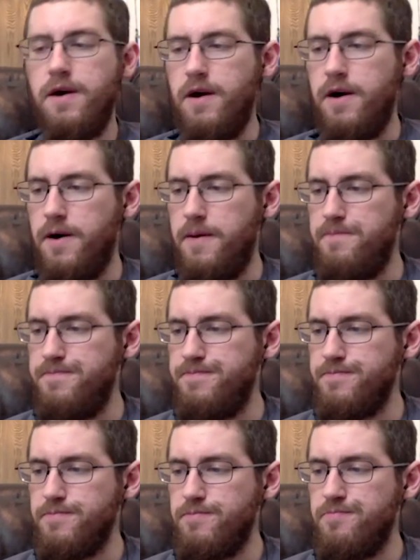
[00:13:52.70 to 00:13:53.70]
Um,
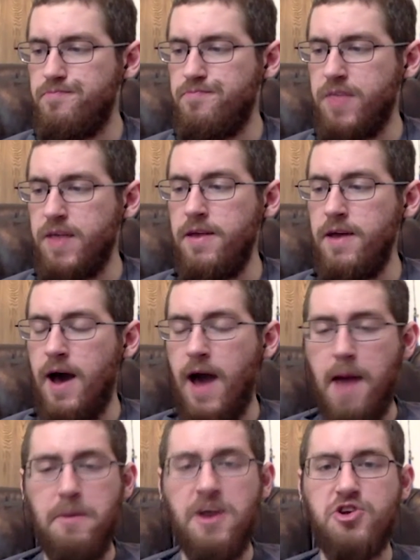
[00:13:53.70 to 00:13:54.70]
the
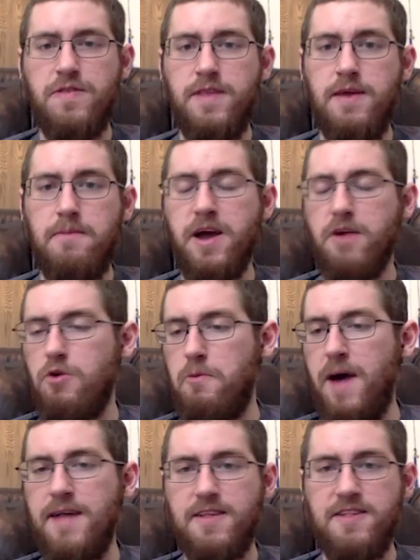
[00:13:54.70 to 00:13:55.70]
I, I, mentioned the pick and roll
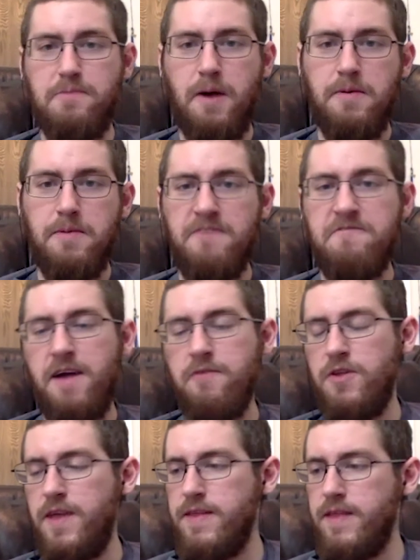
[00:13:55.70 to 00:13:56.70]
passing is probably my
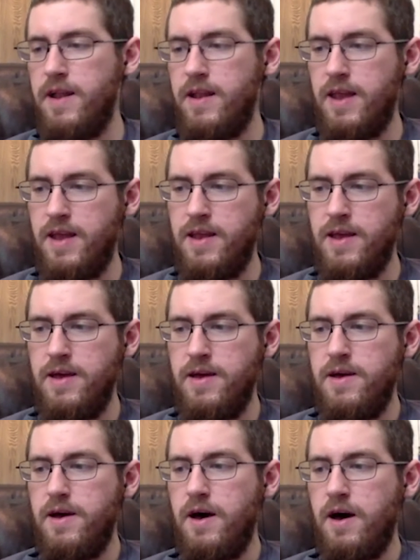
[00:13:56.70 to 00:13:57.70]
favorite thing that he did.
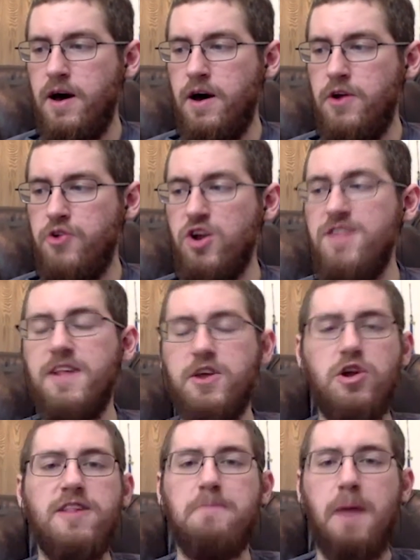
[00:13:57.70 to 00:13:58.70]
Uh,
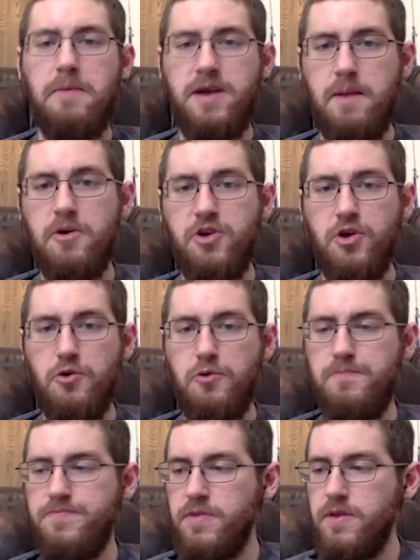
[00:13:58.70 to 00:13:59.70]
transition is probably number
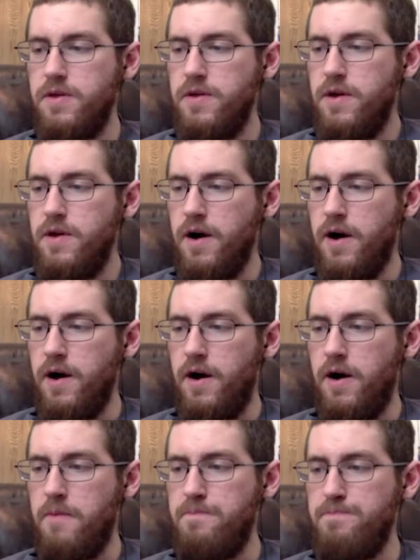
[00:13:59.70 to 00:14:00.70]
two.
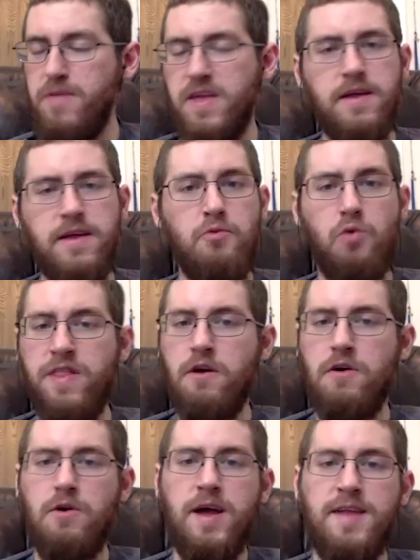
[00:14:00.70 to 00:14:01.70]
Um, he
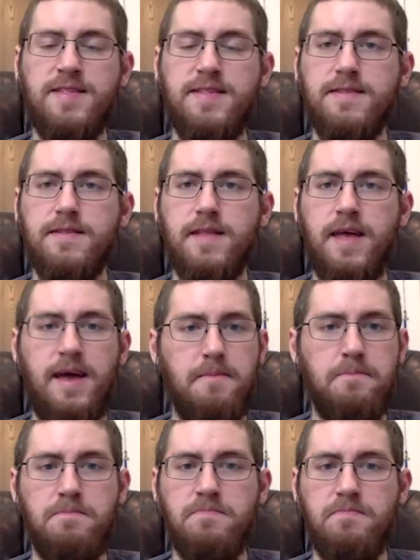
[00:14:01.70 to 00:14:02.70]
whether it's
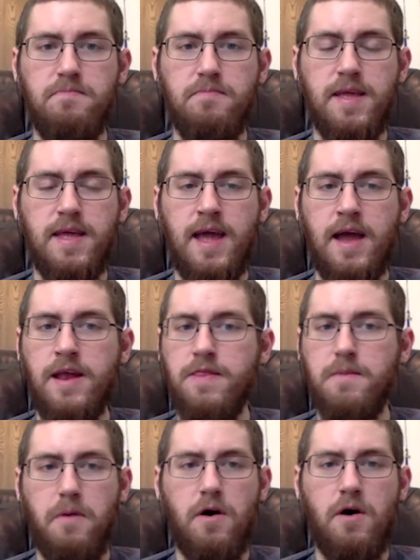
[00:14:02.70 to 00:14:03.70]
him
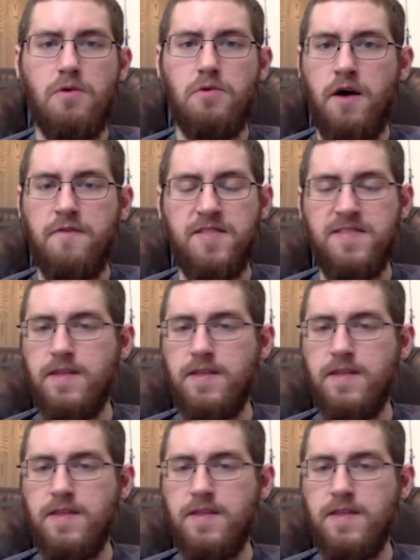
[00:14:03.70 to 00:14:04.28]
getting the ball off a